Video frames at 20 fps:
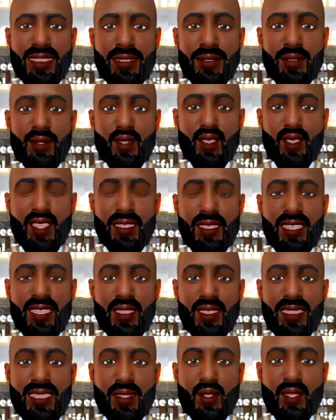so that
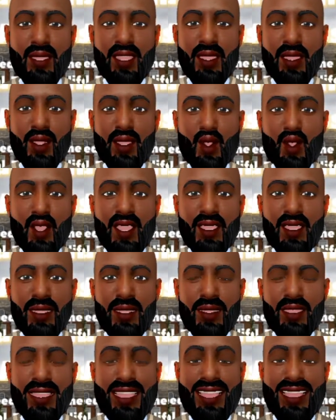you can become
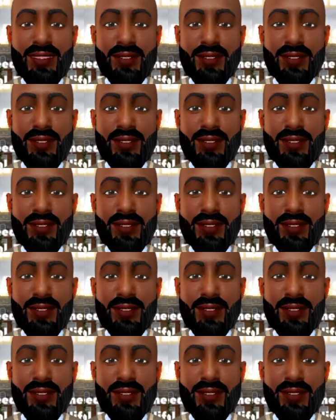wealthy,